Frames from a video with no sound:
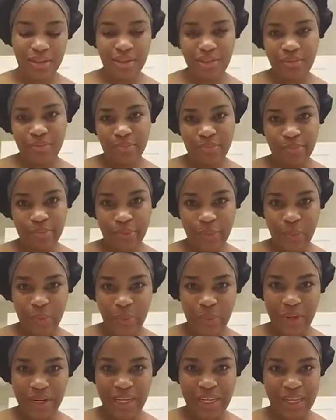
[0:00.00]

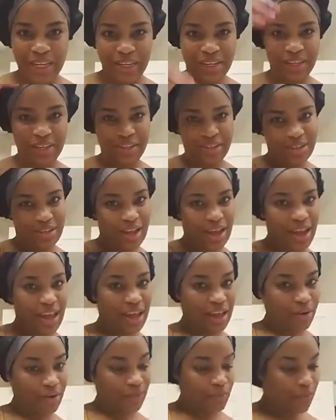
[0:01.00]
morning. I had a
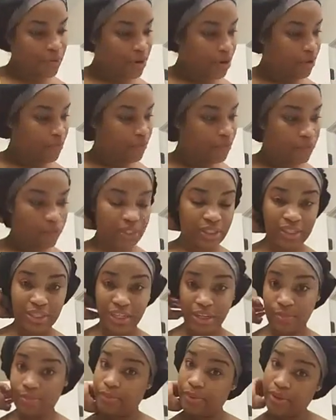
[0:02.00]
wonderful
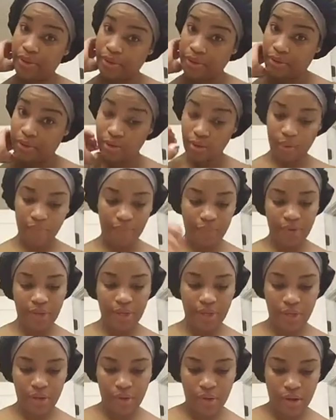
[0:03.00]
sleep. Hopefully
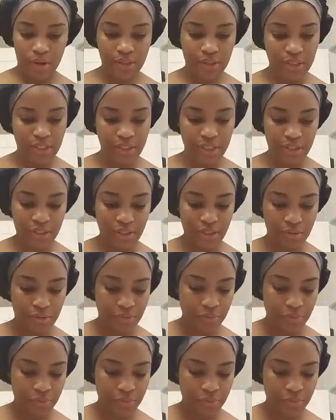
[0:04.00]
you all did too.